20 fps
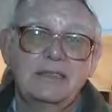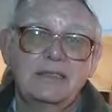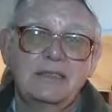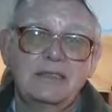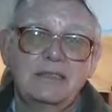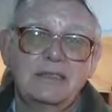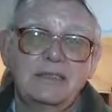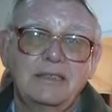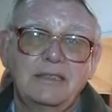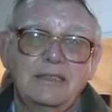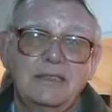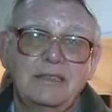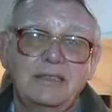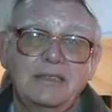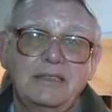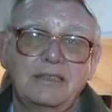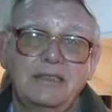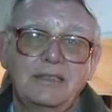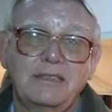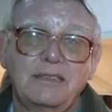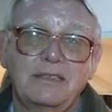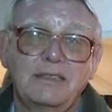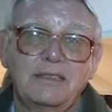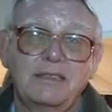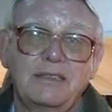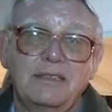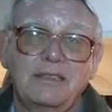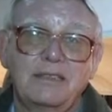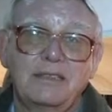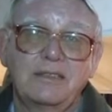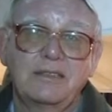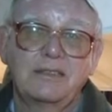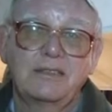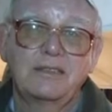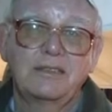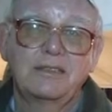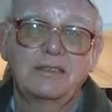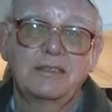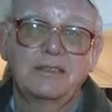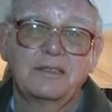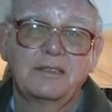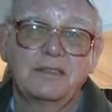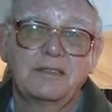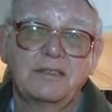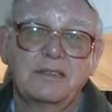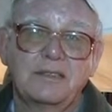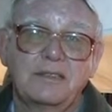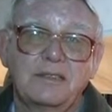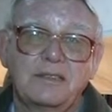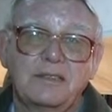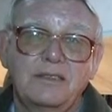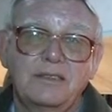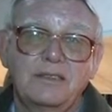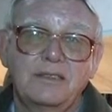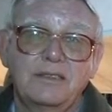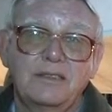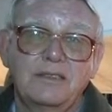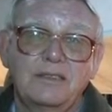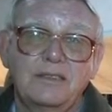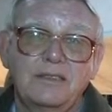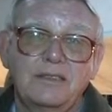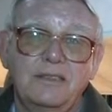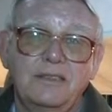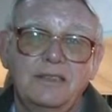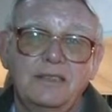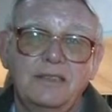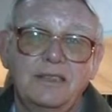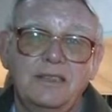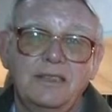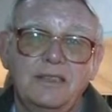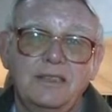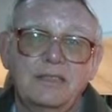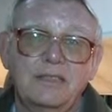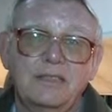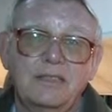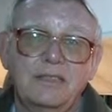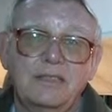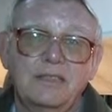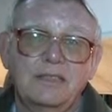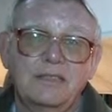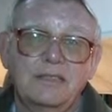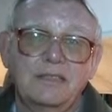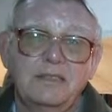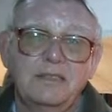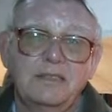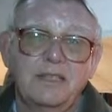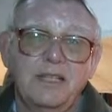(silent)